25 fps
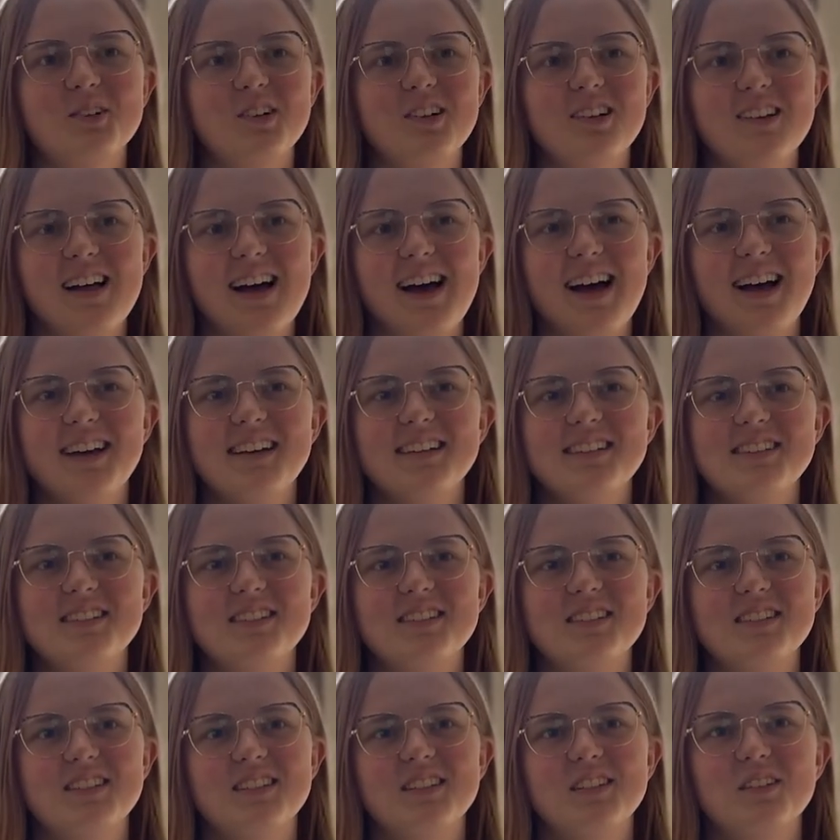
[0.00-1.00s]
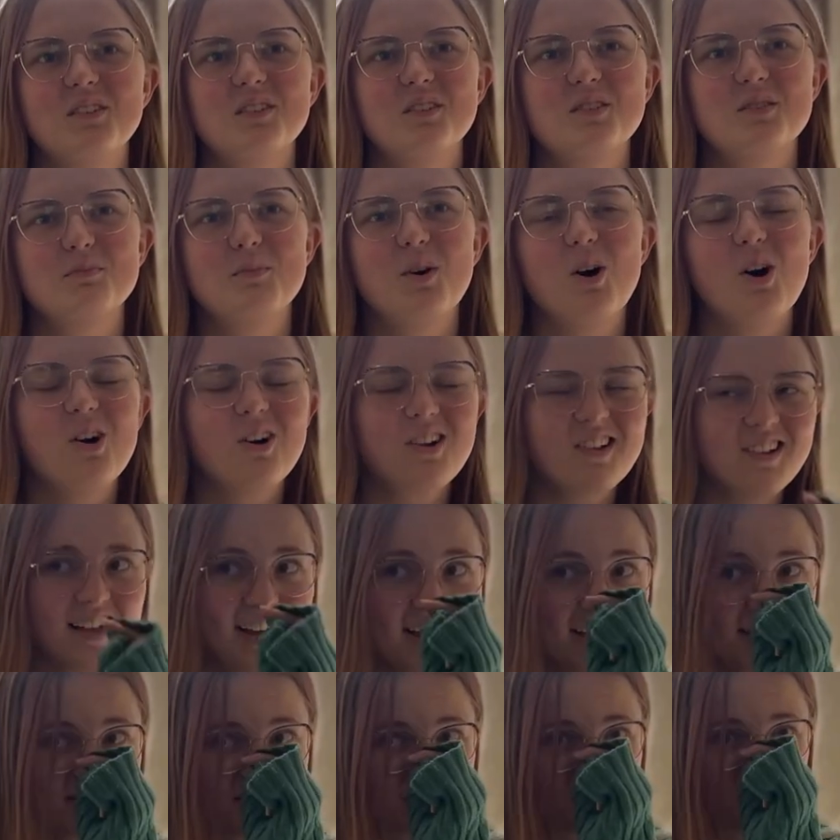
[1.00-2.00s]
class, small
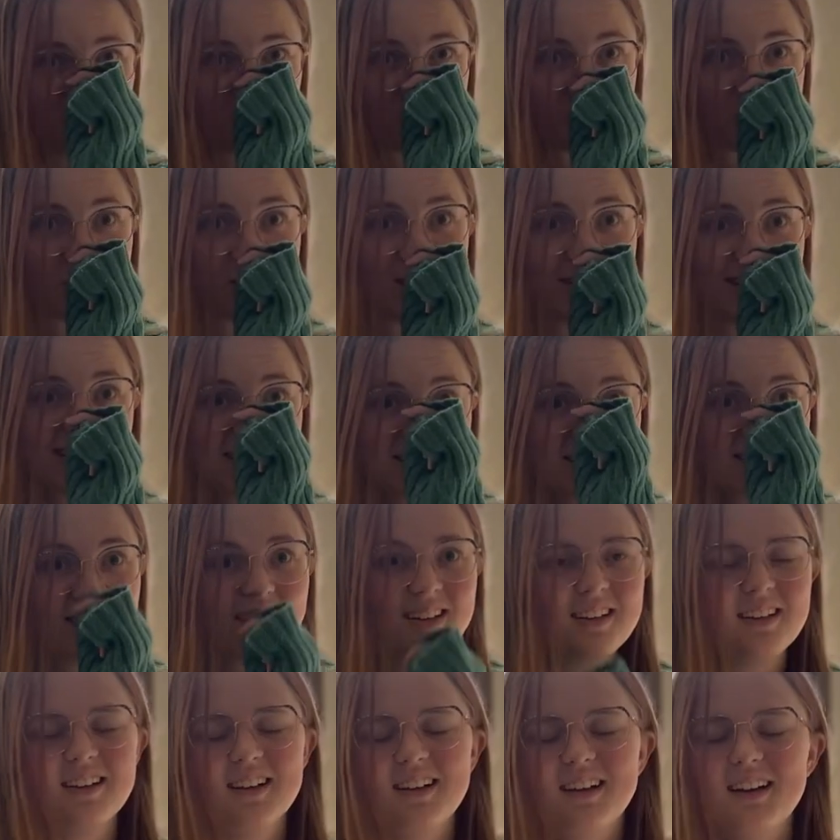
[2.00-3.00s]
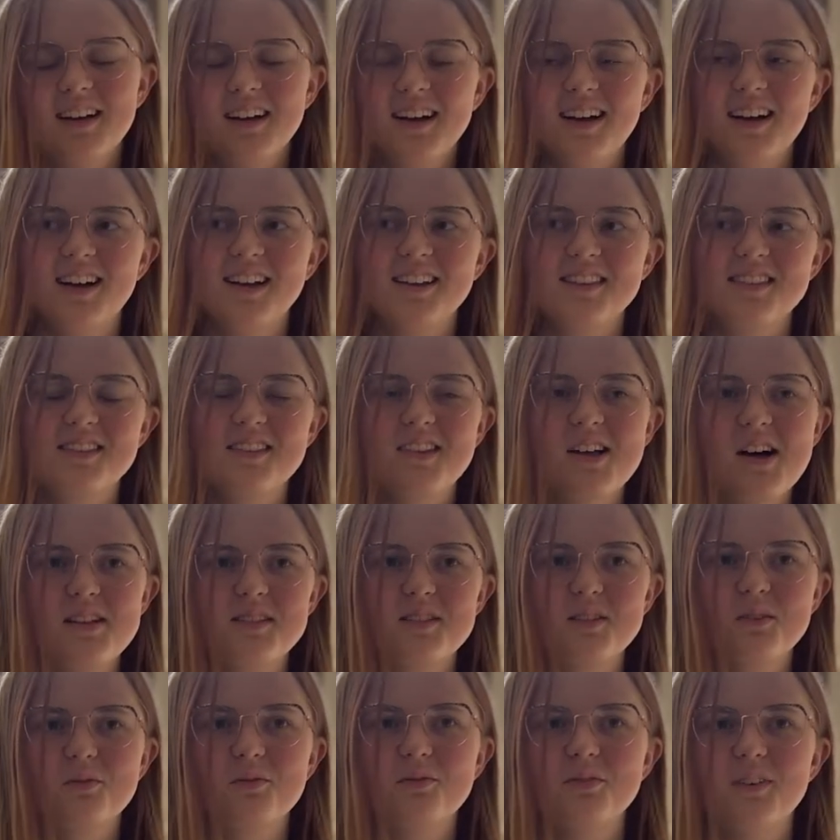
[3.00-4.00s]
class usually. Uh, it's
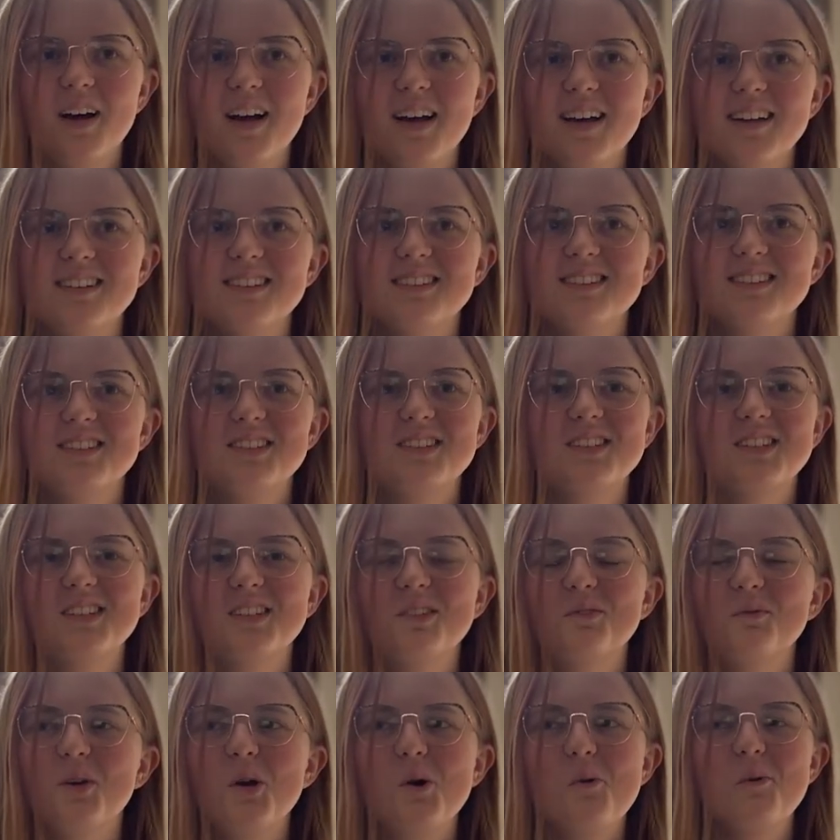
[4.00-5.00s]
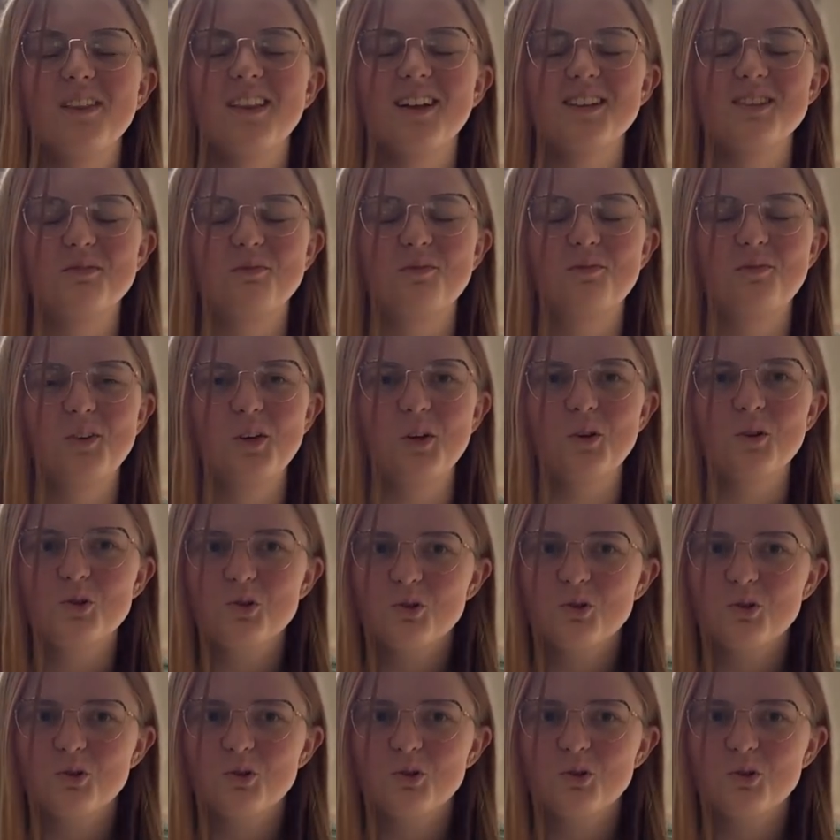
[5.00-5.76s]
lots of fun. We go on lots of field